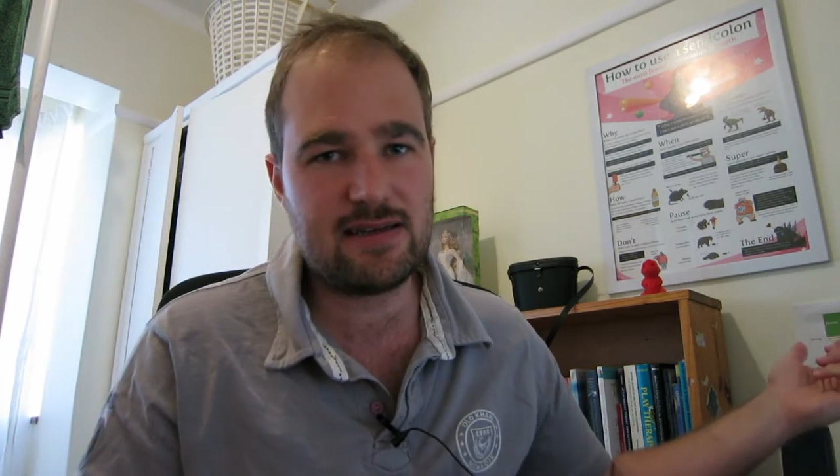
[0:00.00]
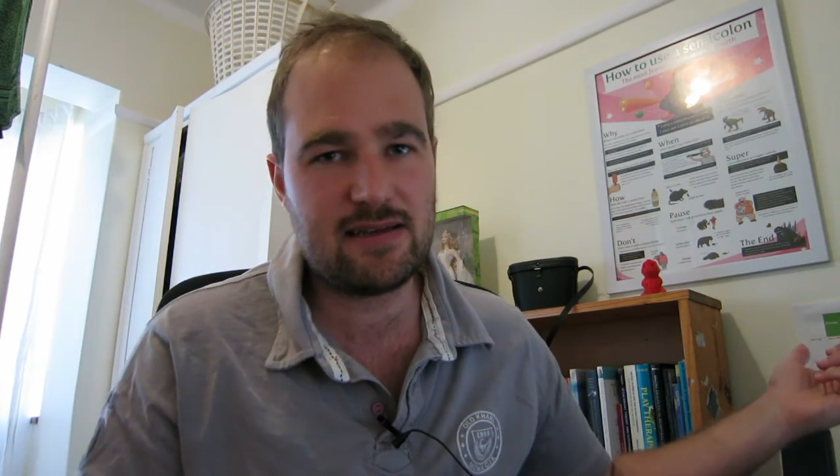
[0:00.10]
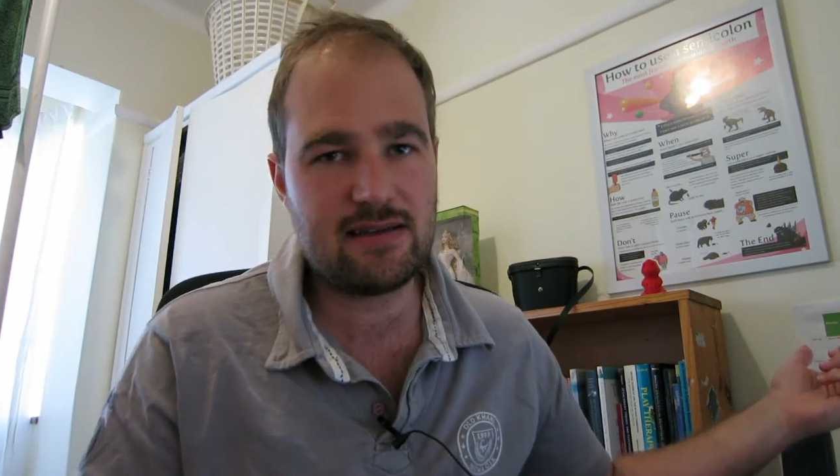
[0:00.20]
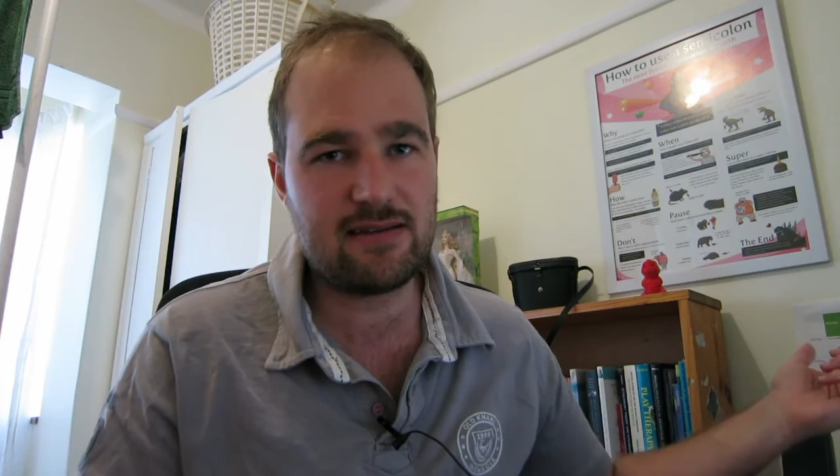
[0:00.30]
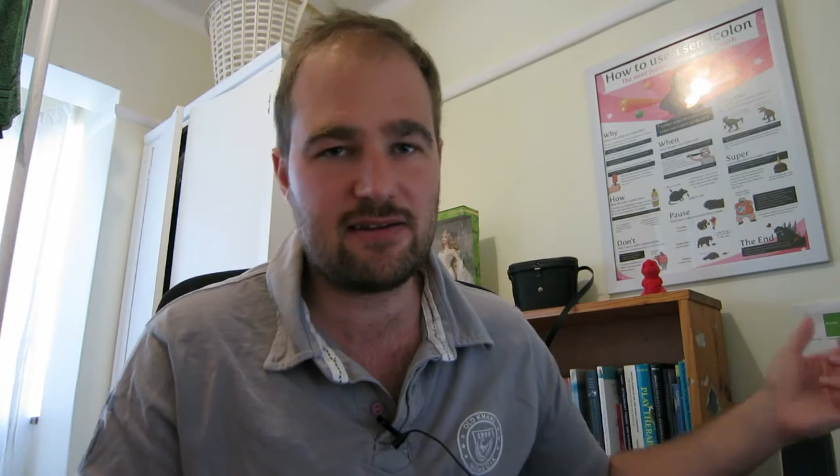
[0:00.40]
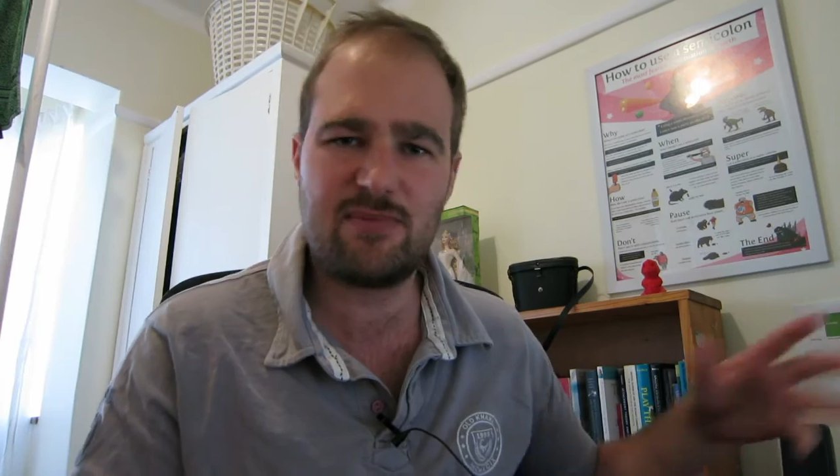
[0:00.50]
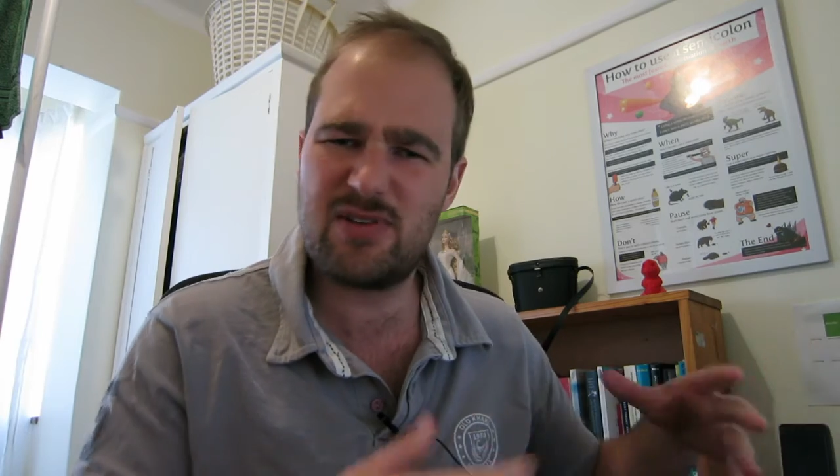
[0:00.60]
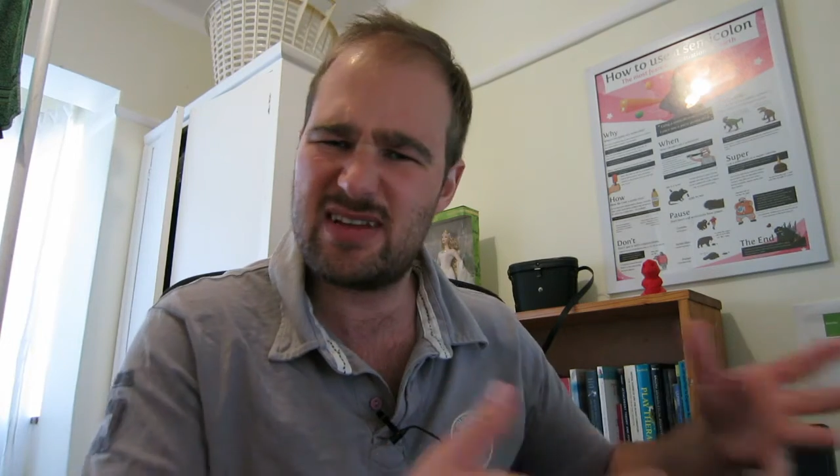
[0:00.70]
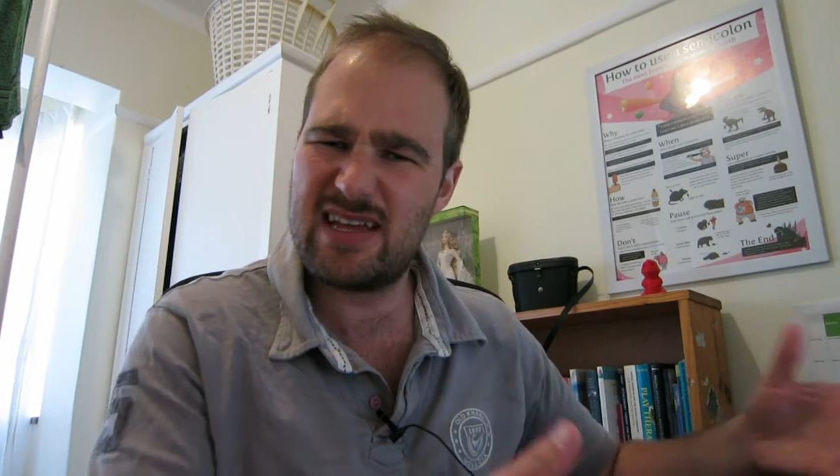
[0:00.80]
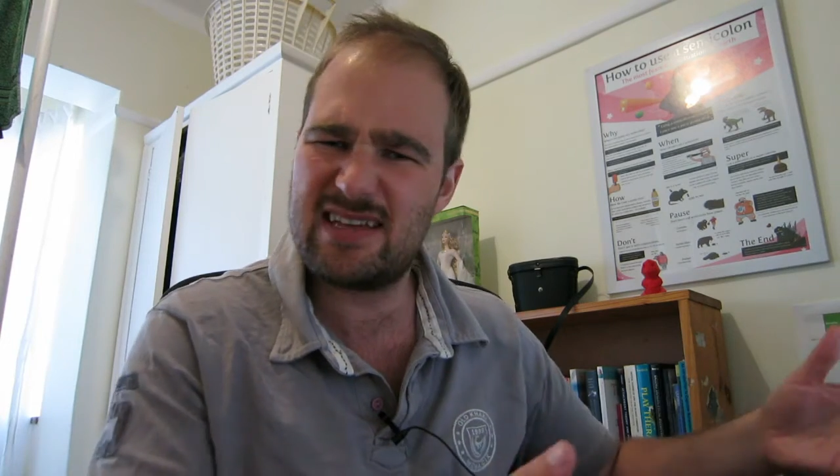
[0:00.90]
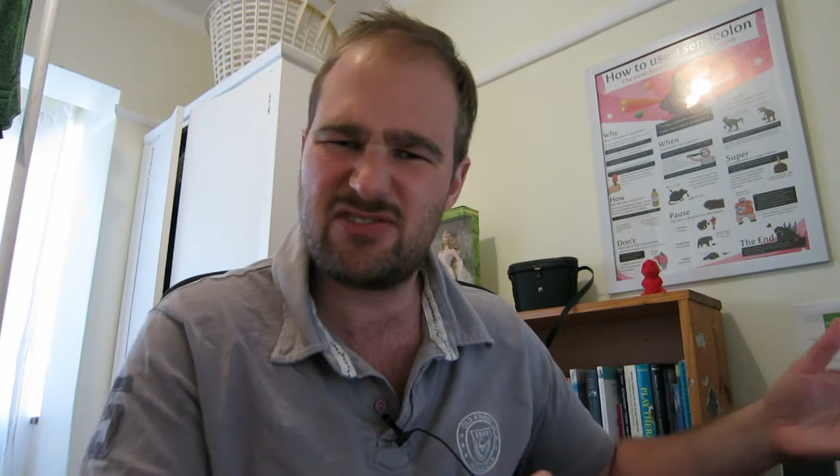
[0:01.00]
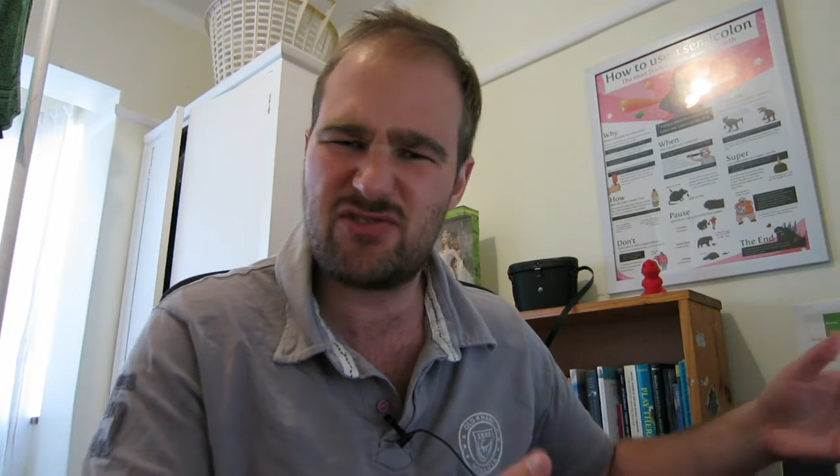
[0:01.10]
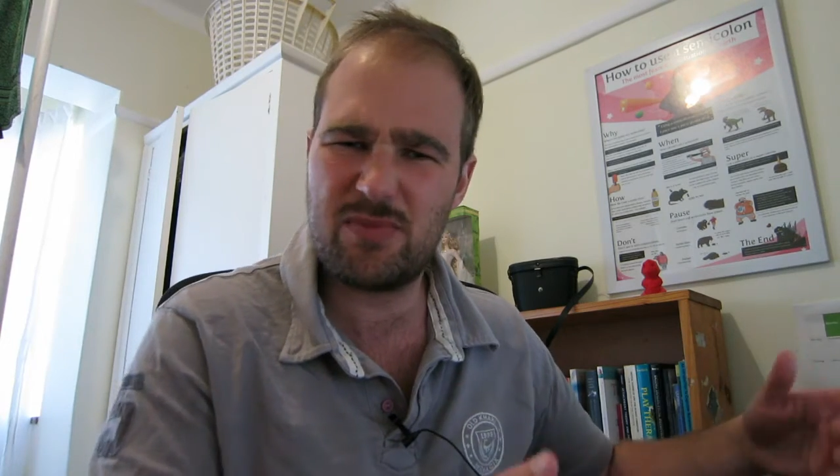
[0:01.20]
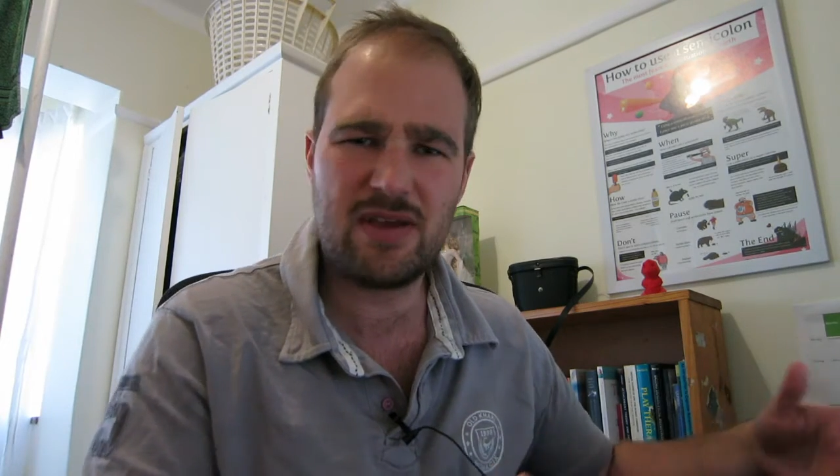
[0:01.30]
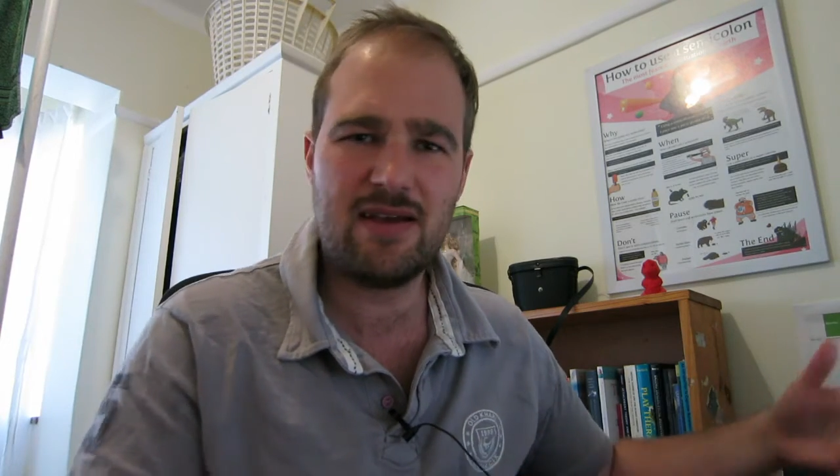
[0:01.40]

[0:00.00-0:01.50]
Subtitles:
can, put an airstrip.